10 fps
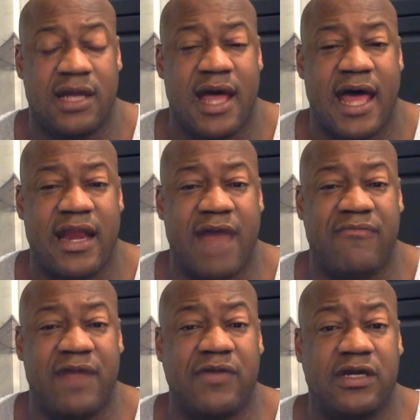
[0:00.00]
I, have
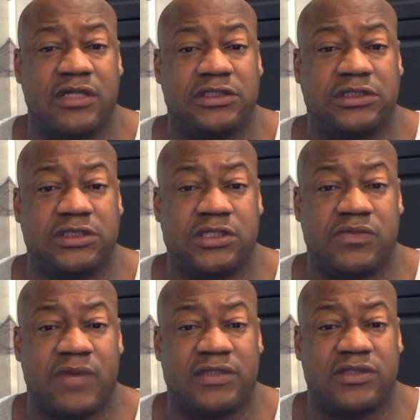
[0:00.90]
never understood
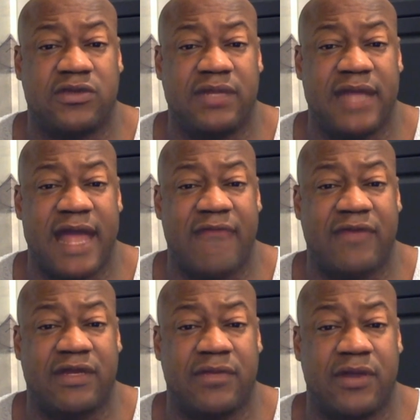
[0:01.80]
why so many
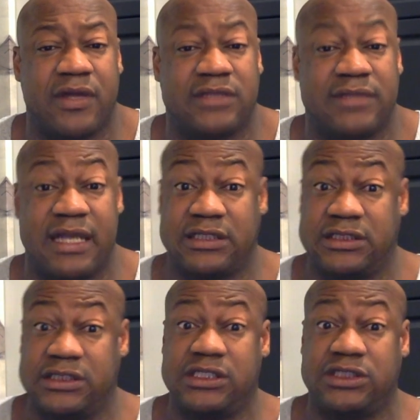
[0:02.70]
African Americans make this
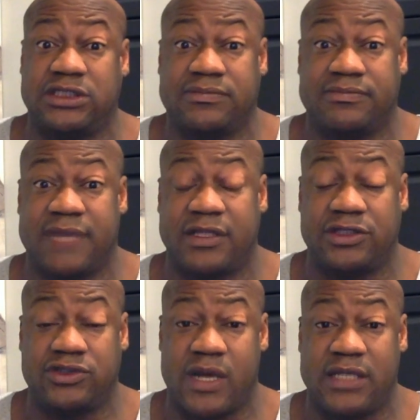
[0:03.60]
decision, make the
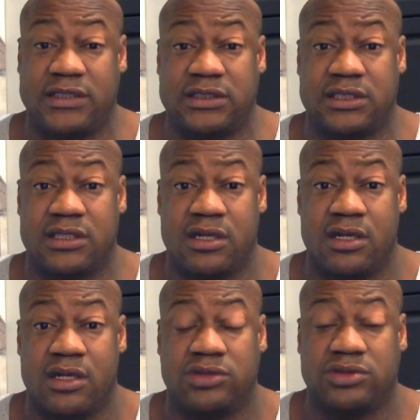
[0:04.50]
choice
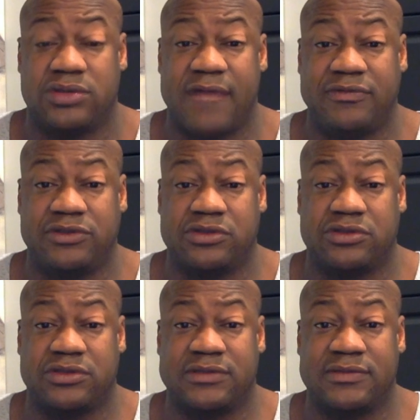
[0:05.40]
to have
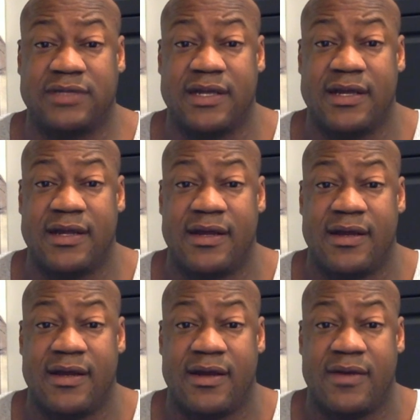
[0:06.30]
children
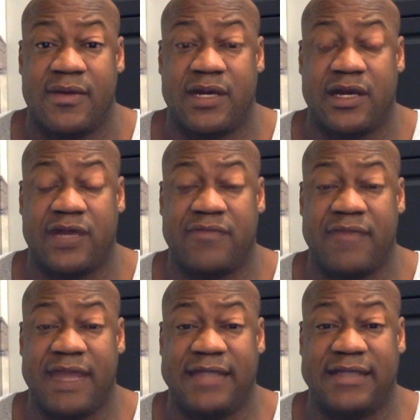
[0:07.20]
with another
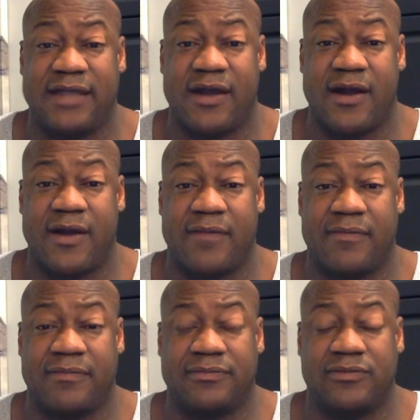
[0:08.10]
mate, um,
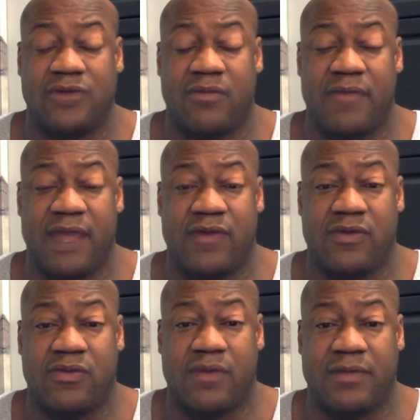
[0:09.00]
man or
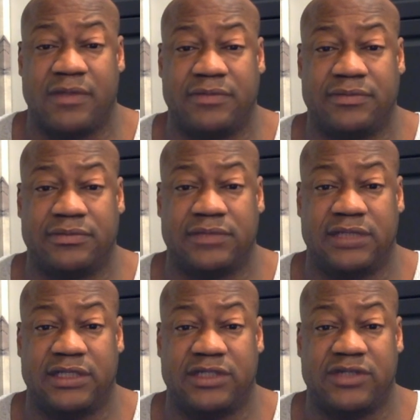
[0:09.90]
woman,
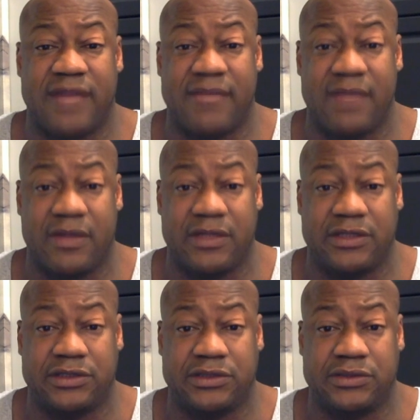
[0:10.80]
that they're not married
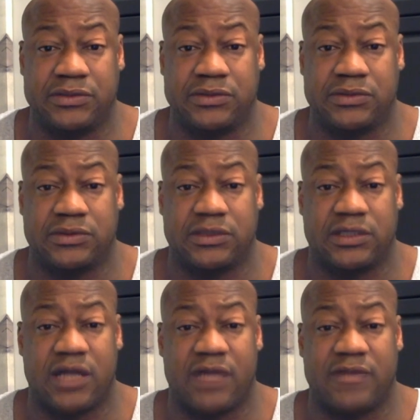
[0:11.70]
to, that
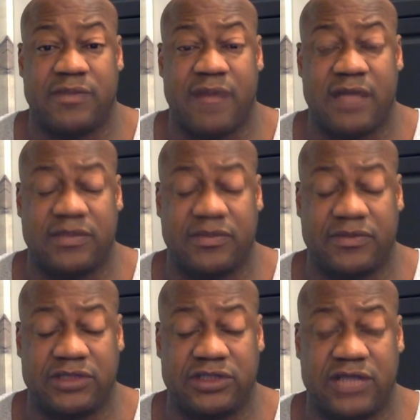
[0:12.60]
they're not responsible to
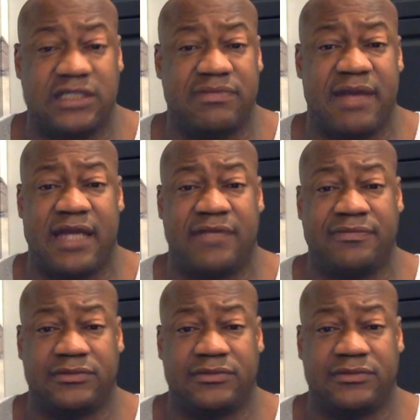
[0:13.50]
the child. This man